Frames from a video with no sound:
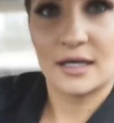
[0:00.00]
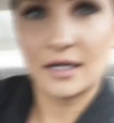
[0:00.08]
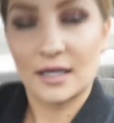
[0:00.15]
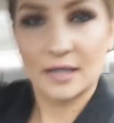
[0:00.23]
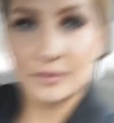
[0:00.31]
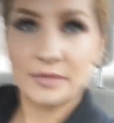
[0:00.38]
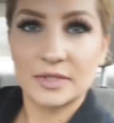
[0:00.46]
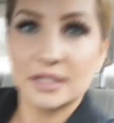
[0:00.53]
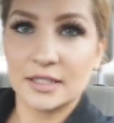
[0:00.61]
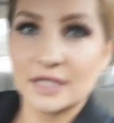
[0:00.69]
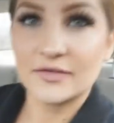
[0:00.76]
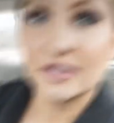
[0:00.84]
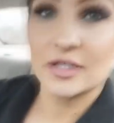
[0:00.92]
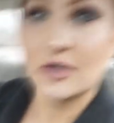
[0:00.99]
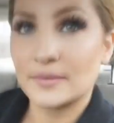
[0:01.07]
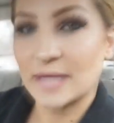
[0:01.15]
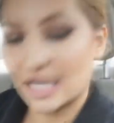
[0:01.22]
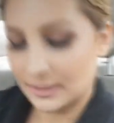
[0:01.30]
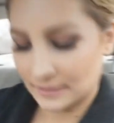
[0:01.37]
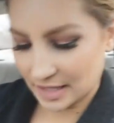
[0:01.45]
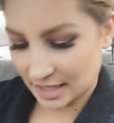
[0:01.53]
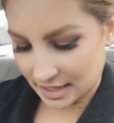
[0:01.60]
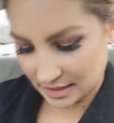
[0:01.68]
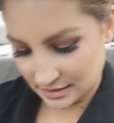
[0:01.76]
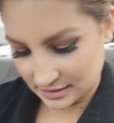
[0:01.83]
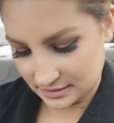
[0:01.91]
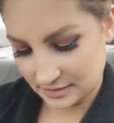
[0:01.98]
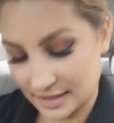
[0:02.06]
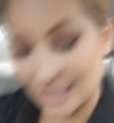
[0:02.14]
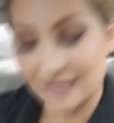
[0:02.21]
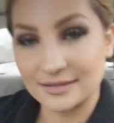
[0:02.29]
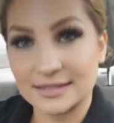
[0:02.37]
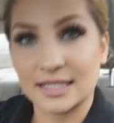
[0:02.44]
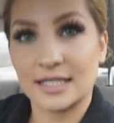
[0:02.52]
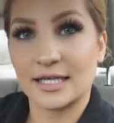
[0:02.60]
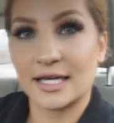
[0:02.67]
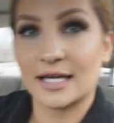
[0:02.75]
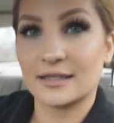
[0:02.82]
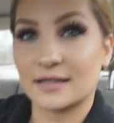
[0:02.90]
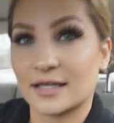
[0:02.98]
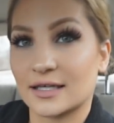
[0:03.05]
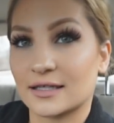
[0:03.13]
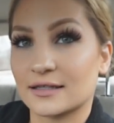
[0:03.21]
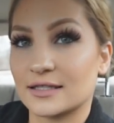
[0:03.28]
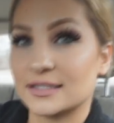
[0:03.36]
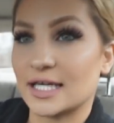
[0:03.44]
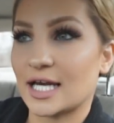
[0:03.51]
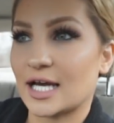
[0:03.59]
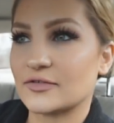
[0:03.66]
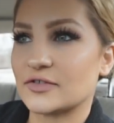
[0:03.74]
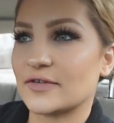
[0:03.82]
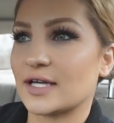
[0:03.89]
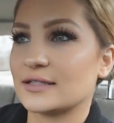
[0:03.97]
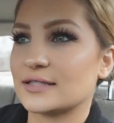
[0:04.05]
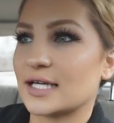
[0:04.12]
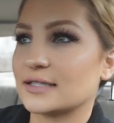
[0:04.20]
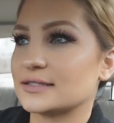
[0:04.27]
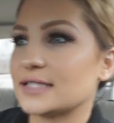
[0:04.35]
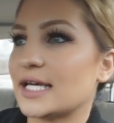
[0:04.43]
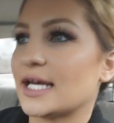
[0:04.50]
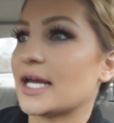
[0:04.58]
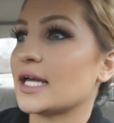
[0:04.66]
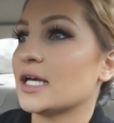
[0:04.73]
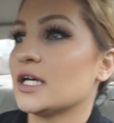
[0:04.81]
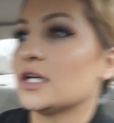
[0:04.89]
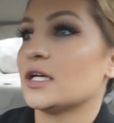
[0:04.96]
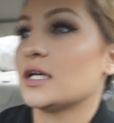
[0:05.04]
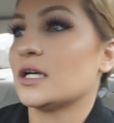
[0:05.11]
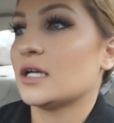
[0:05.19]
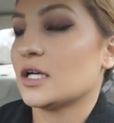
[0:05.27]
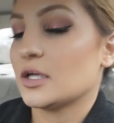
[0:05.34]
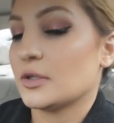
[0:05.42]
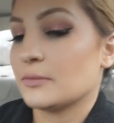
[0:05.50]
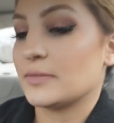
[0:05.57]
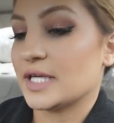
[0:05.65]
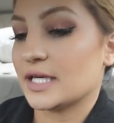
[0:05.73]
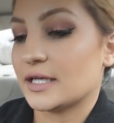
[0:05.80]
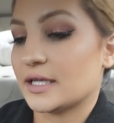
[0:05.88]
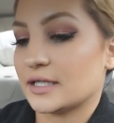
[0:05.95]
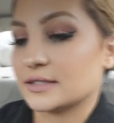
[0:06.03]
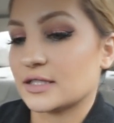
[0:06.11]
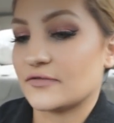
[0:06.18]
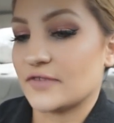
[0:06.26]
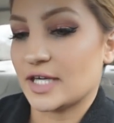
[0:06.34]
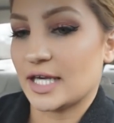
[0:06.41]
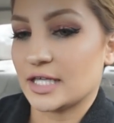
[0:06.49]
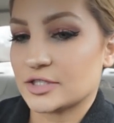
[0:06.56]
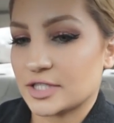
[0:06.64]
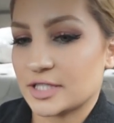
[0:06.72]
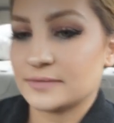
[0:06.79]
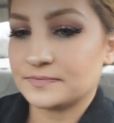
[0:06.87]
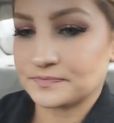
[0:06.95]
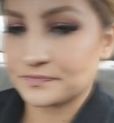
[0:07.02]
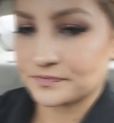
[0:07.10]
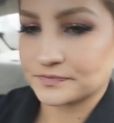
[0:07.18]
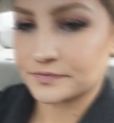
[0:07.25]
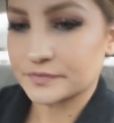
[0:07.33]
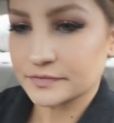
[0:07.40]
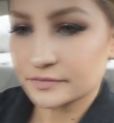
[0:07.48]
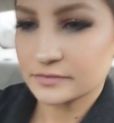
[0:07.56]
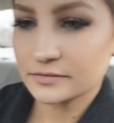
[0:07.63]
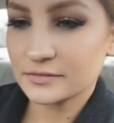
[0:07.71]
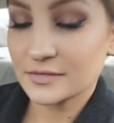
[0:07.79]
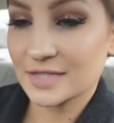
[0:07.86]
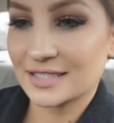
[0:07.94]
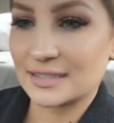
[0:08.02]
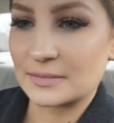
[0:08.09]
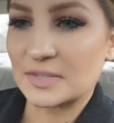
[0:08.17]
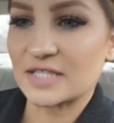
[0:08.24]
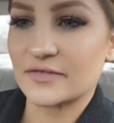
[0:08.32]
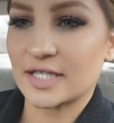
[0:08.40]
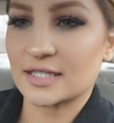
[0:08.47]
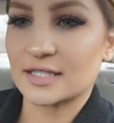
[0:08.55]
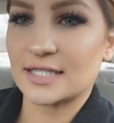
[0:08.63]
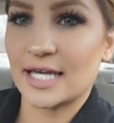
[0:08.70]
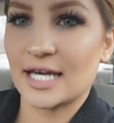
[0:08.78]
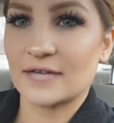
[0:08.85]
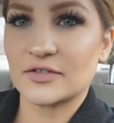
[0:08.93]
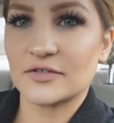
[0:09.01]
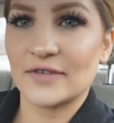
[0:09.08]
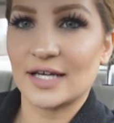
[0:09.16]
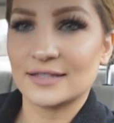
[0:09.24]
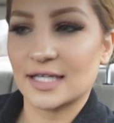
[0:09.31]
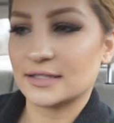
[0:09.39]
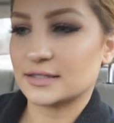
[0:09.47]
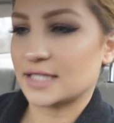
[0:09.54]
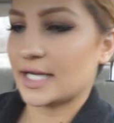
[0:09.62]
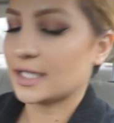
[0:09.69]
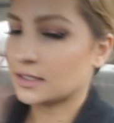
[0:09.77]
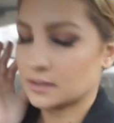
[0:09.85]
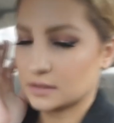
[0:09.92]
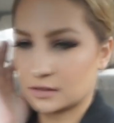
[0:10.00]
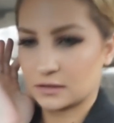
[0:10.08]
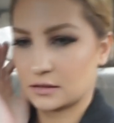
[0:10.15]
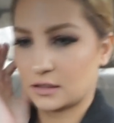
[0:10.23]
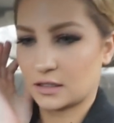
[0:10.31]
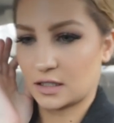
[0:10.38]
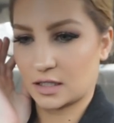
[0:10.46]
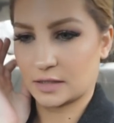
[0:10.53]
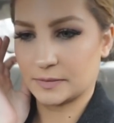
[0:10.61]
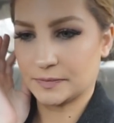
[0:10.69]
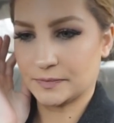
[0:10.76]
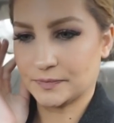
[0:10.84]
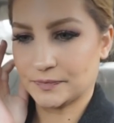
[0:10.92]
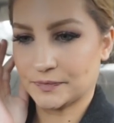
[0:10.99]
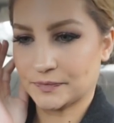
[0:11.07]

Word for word: Um, even though I'm getting my nails done again like the day after Valentine's Day because of vacation, because I'm leaving the day after Valentine's Day. Um,